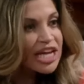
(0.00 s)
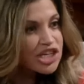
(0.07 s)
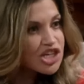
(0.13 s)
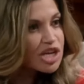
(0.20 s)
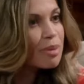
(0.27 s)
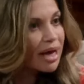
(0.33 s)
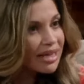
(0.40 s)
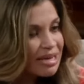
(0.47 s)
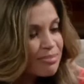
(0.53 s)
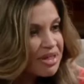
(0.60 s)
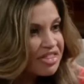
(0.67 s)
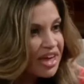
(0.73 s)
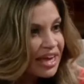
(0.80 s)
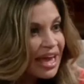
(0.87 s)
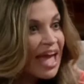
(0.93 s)
and she bought him a
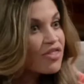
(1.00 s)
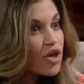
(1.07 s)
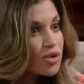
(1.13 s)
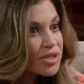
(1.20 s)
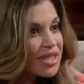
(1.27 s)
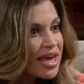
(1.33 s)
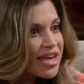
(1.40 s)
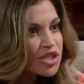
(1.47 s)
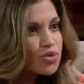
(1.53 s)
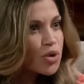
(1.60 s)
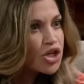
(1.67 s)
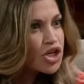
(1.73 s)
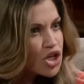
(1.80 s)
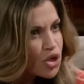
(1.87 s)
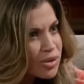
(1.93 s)
thing, and those things were
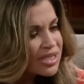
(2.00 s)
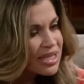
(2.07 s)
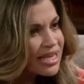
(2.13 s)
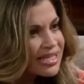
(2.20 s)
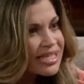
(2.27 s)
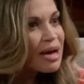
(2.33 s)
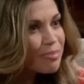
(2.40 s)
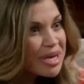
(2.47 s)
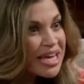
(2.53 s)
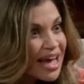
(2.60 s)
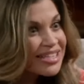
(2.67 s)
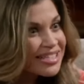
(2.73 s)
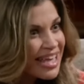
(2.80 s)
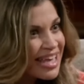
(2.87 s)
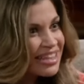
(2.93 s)
useless
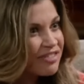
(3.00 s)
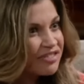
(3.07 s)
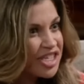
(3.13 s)
because they loved